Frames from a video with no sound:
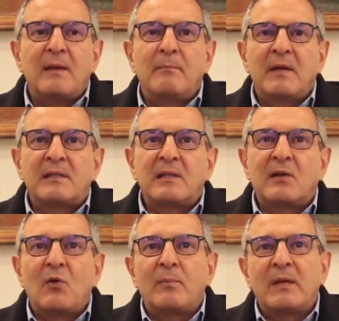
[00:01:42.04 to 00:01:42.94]

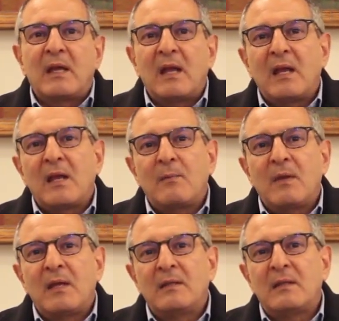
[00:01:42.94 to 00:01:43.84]
Mexico became
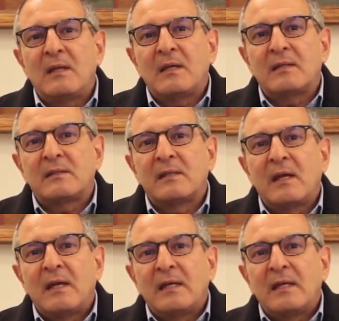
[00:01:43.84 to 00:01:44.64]
India's